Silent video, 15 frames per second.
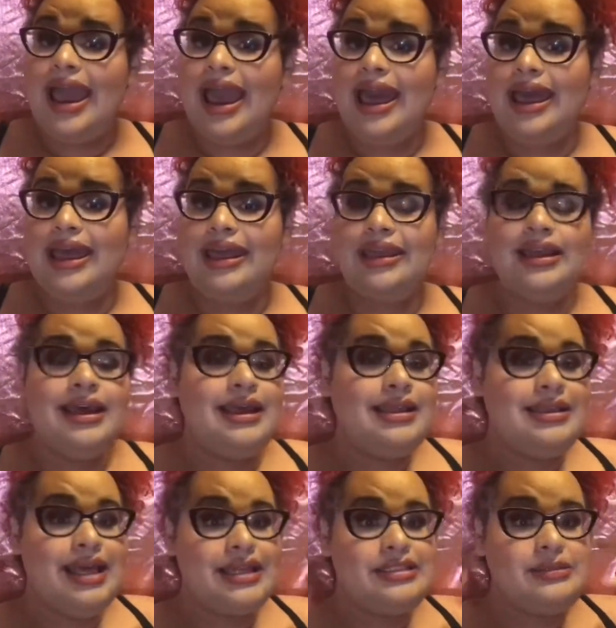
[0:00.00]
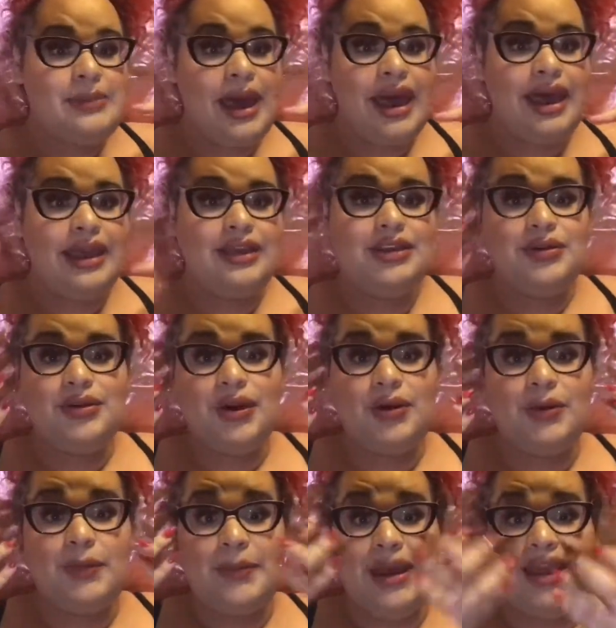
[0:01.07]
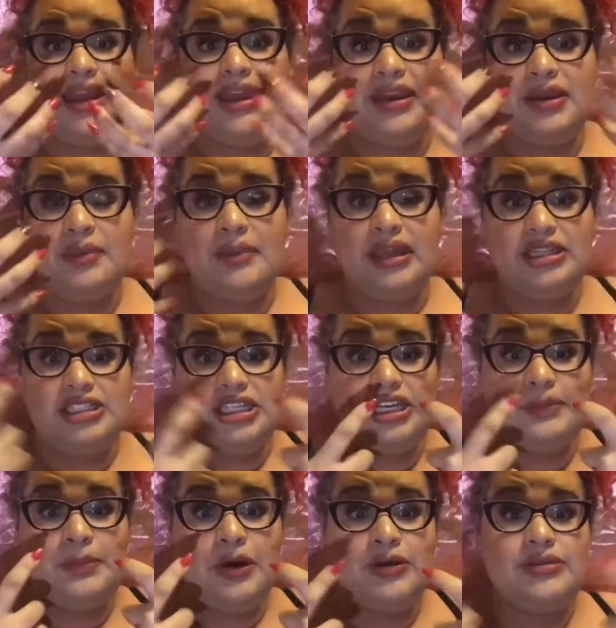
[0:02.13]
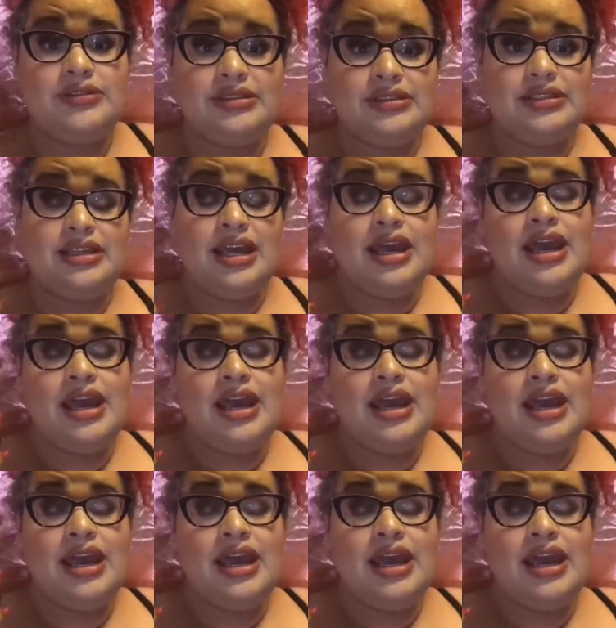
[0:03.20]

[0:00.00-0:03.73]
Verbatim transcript: and that's why, you know, my cheekbones,